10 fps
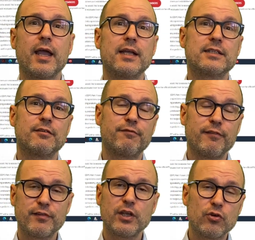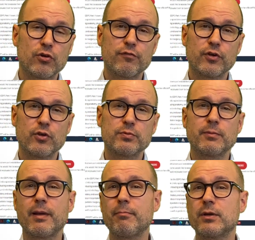It's a 50 euro for EUPSA
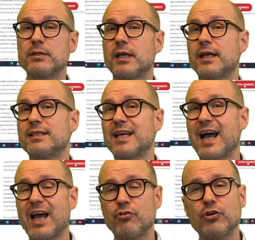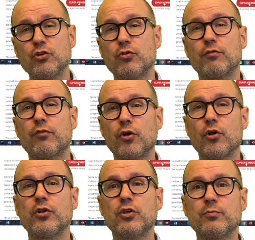members, it's 100 euro for
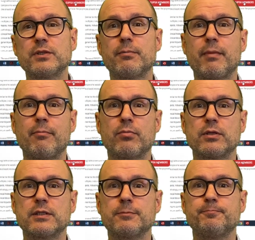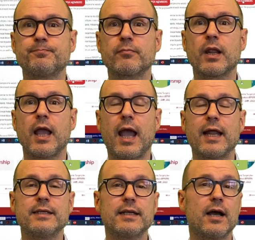non-EUPSA members,
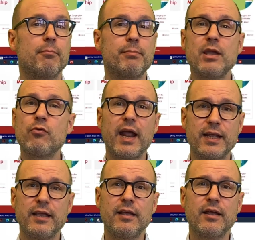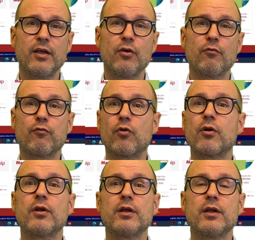and uh, be ready
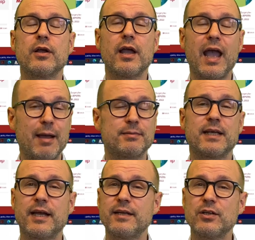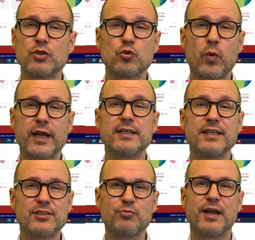for EPSITE
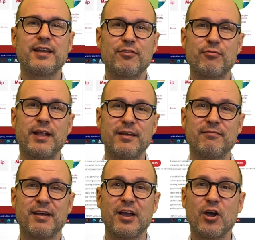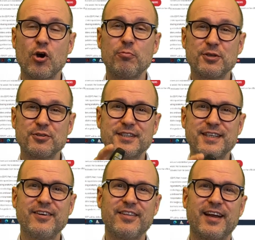2023. Hope to see
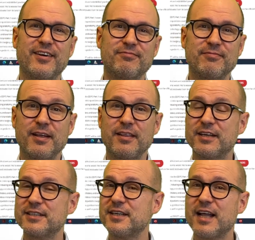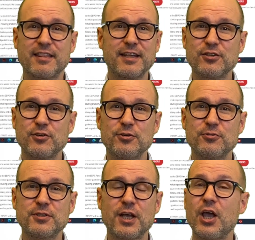you there. There is nothing to
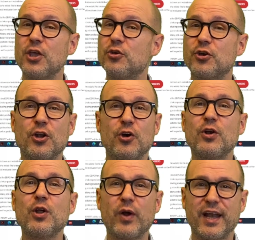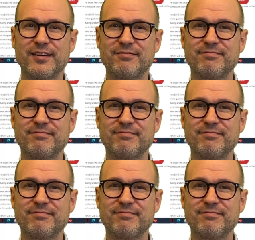lose, you can only win.